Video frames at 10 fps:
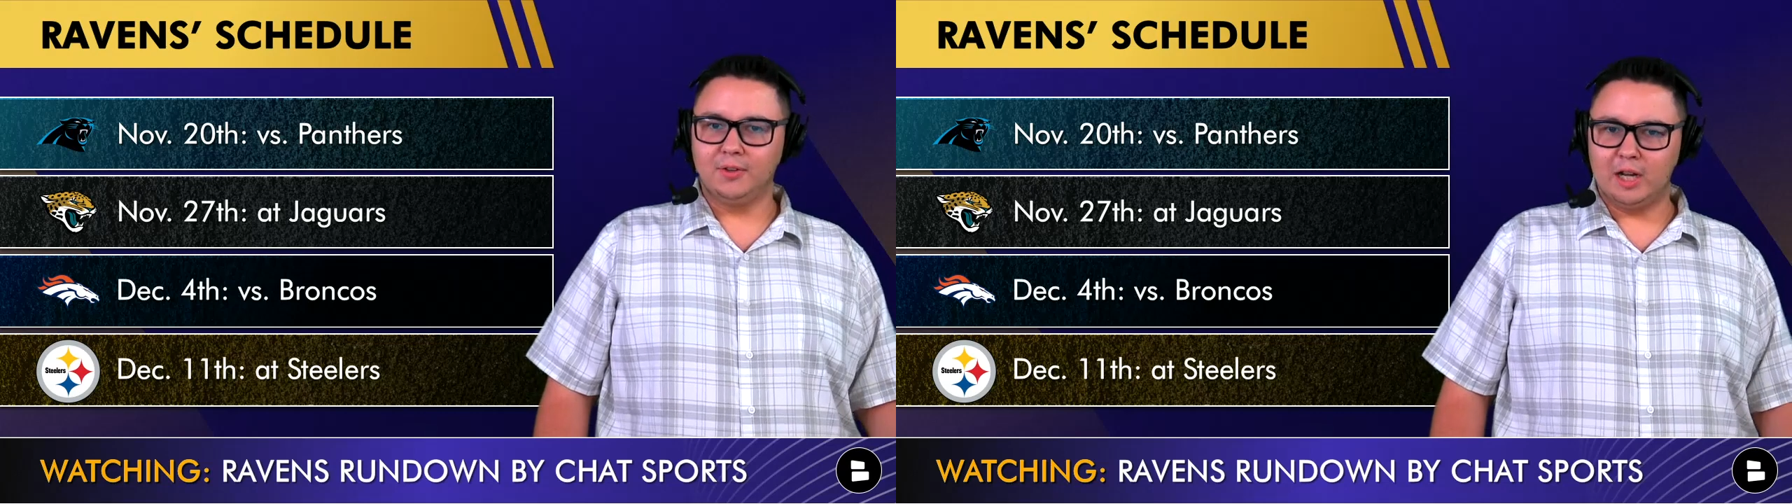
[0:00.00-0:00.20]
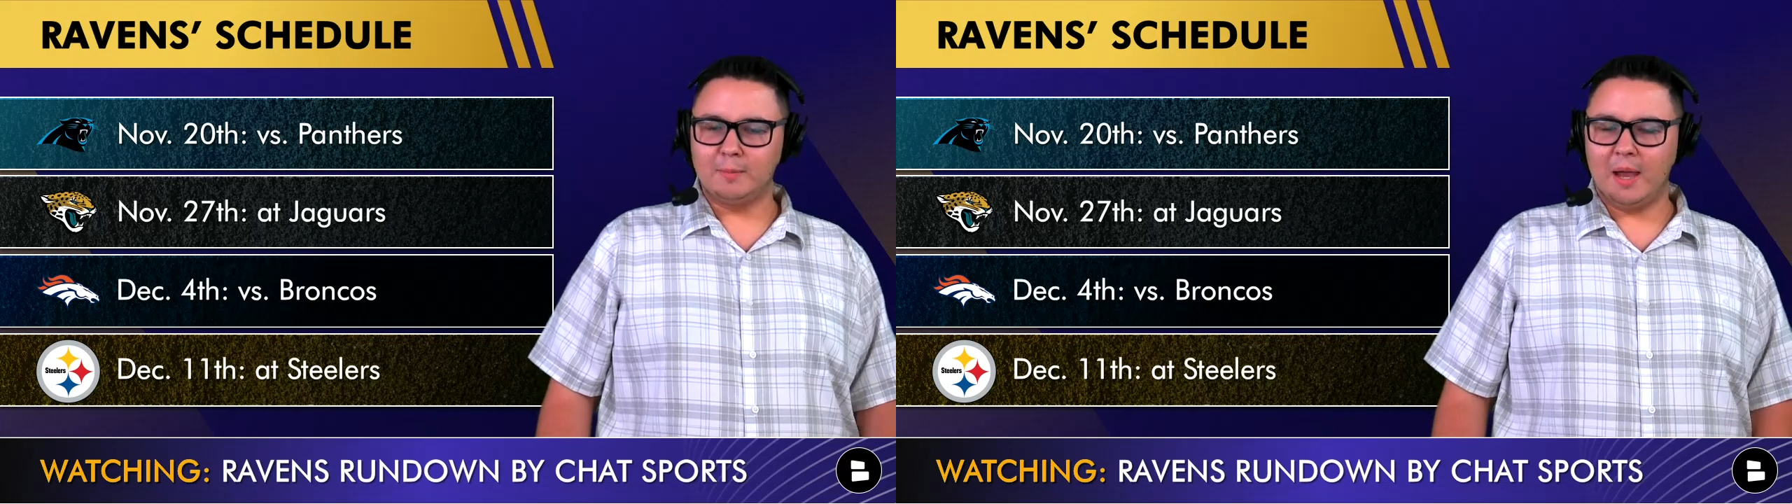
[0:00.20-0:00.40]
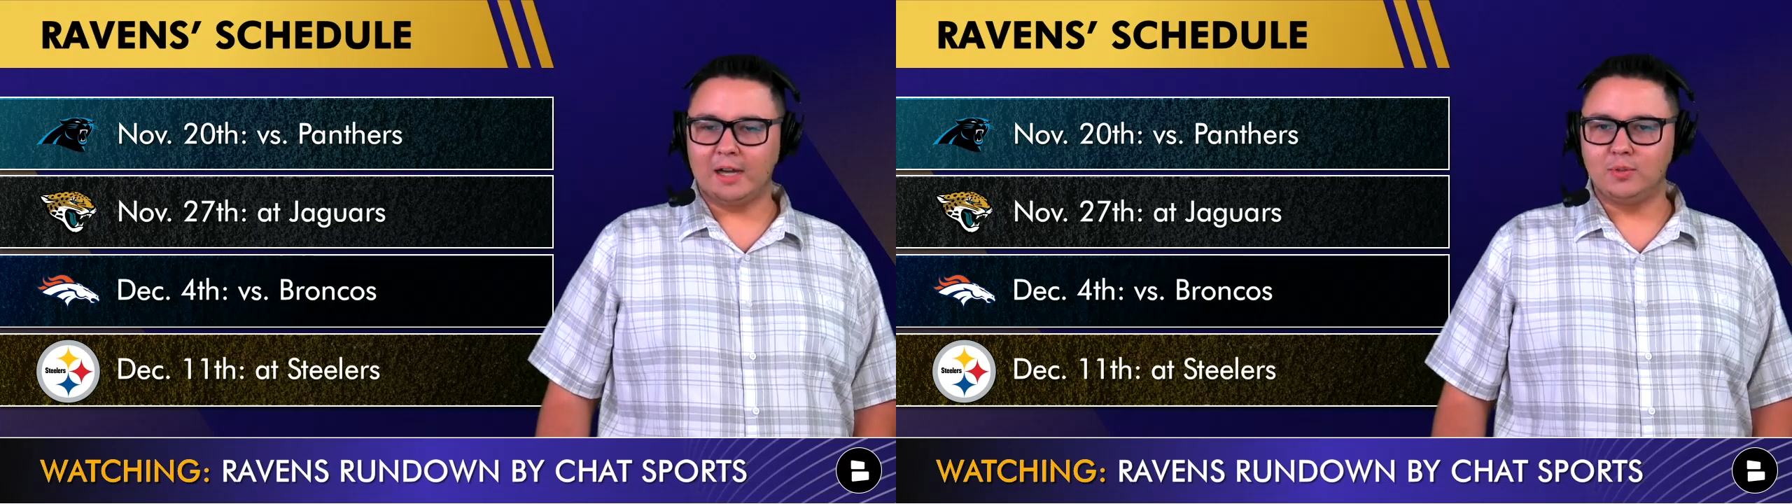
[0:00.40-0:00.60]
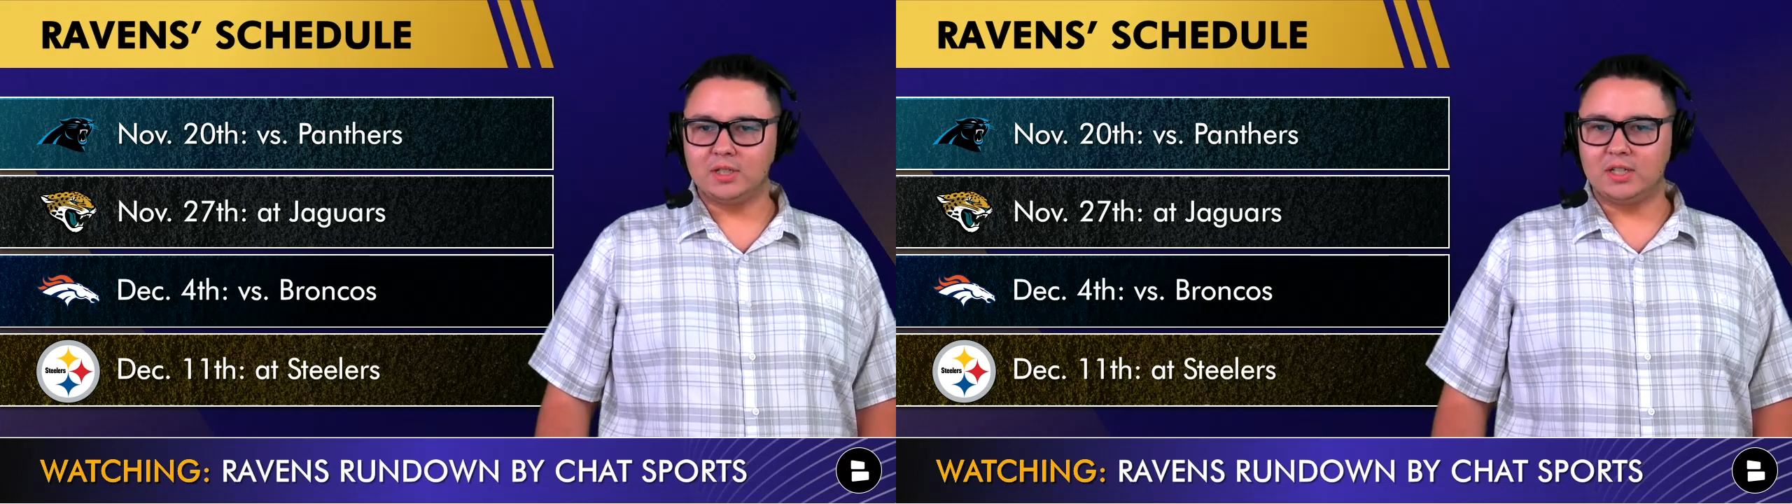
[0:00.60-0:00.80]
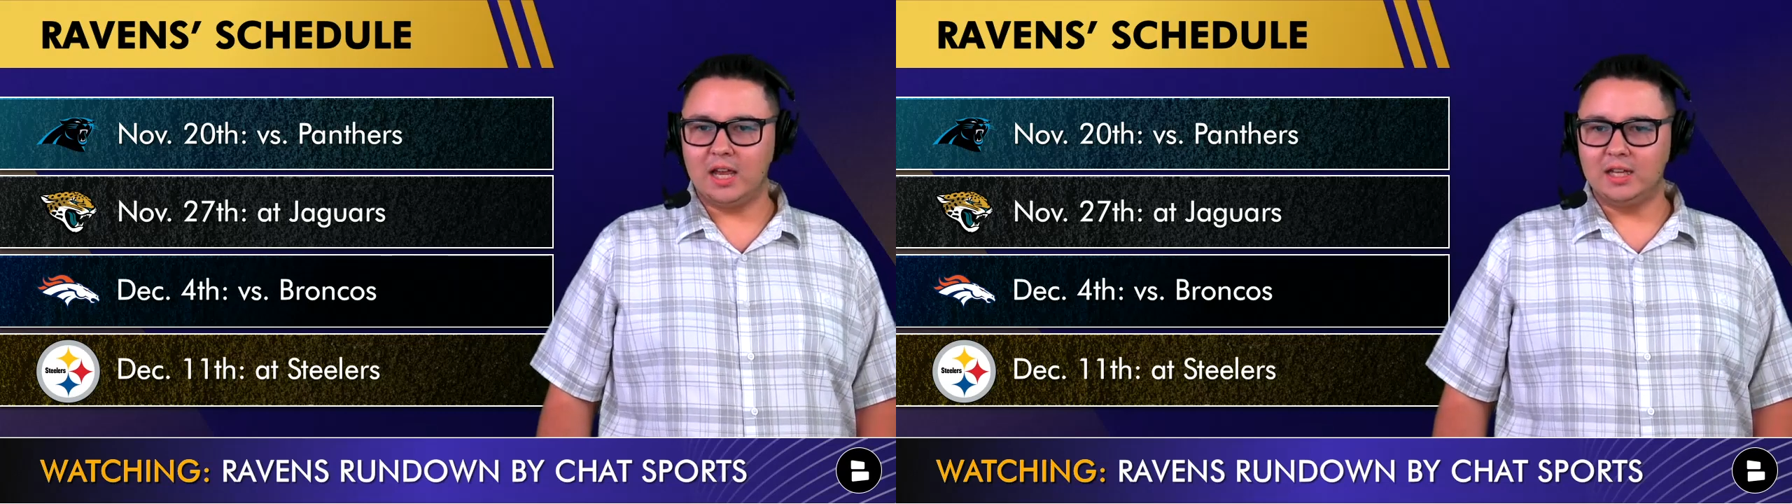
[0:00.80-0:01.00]
dating back to
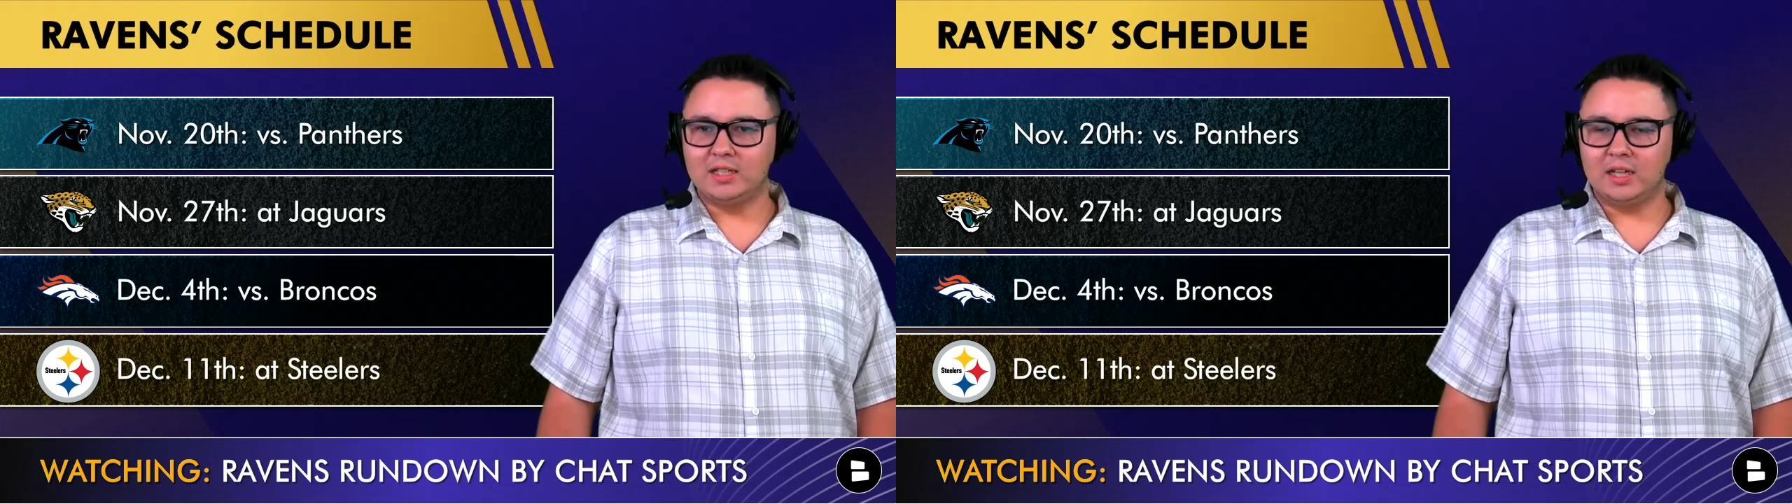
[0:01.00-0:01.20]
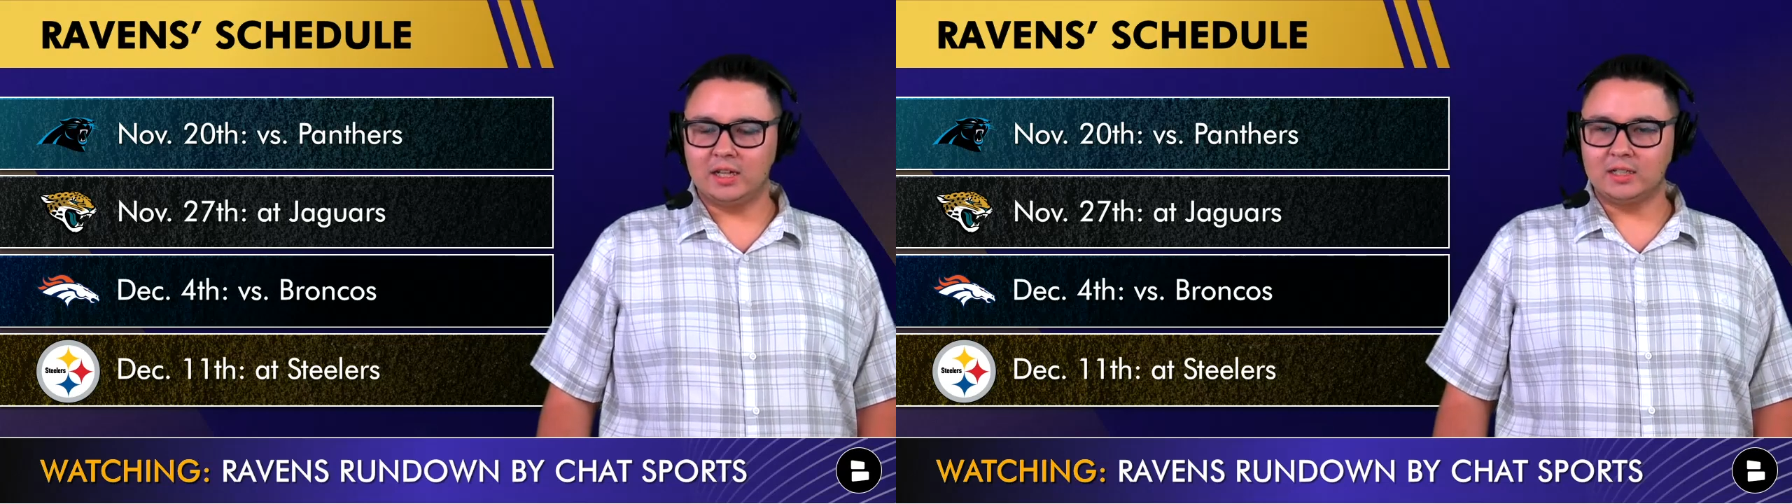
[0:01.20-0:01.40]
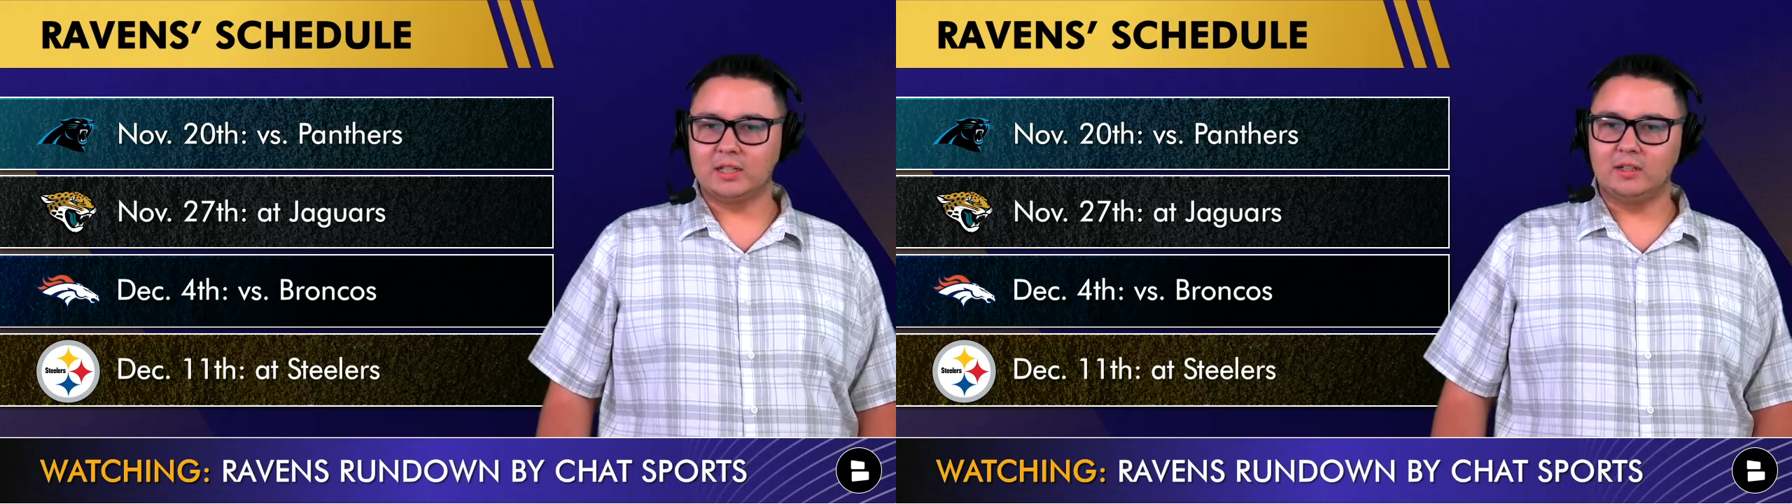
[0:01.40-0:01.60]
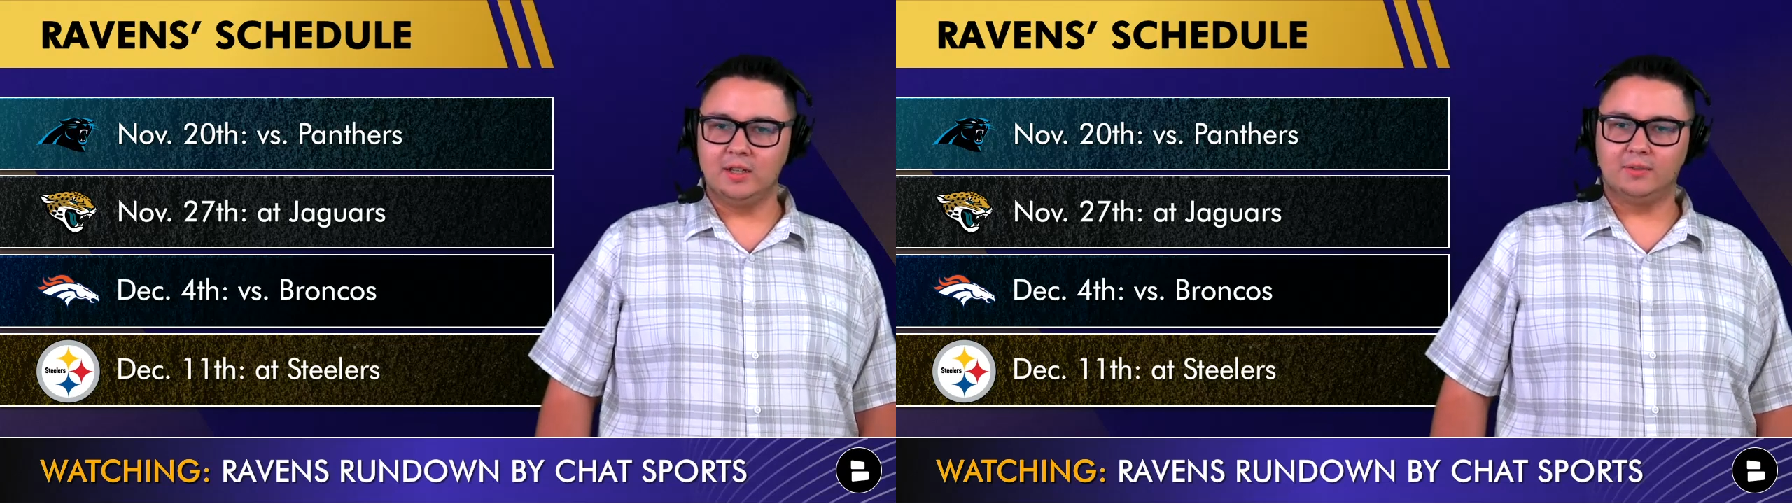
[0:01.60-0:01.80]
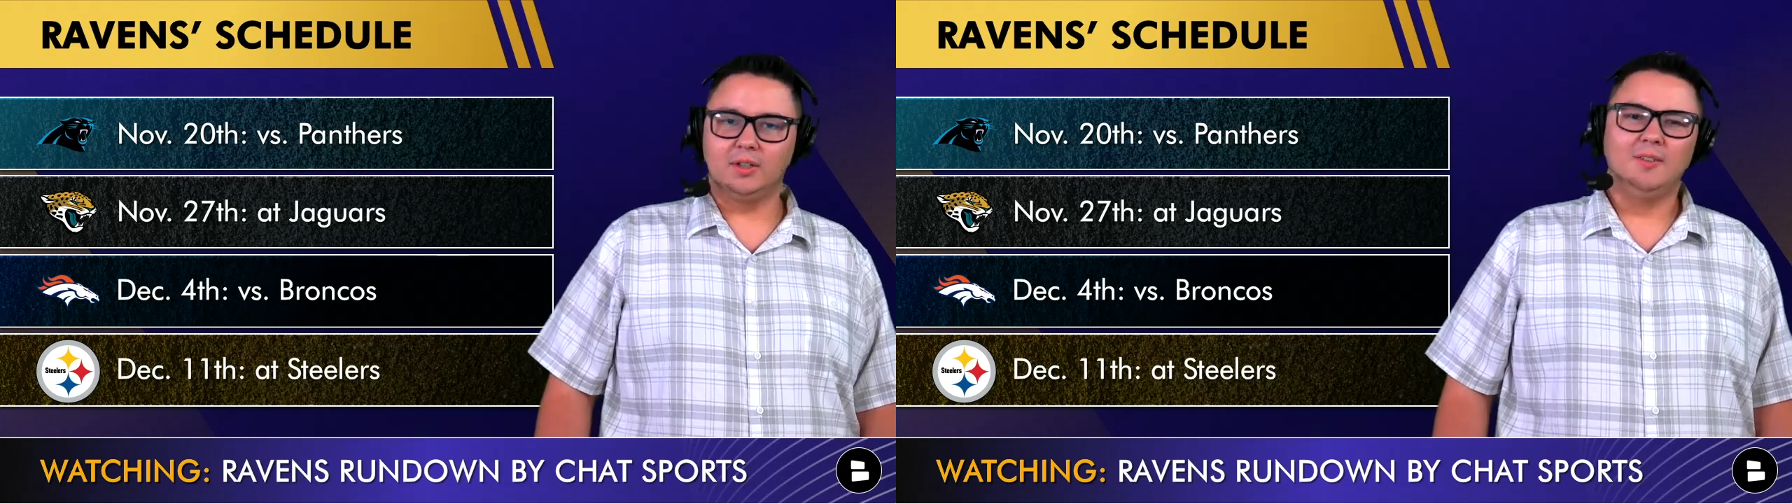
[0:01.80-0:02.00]
his days against
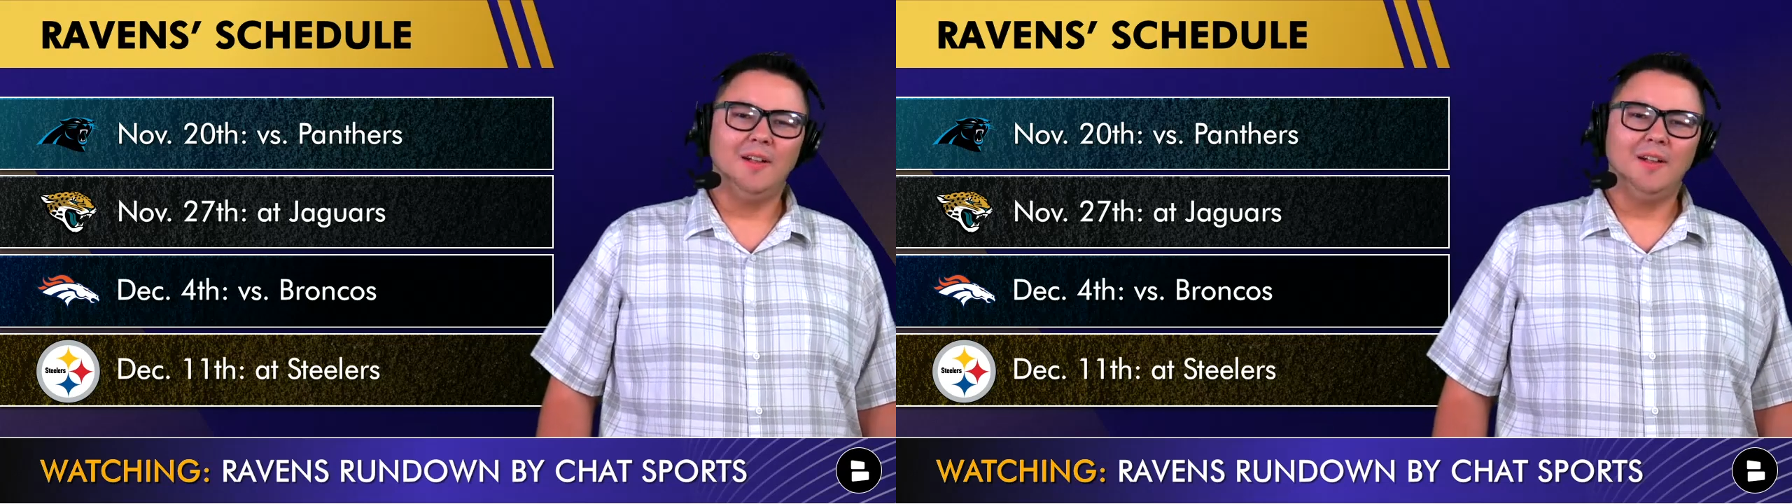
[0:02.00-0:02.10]
Cleveland.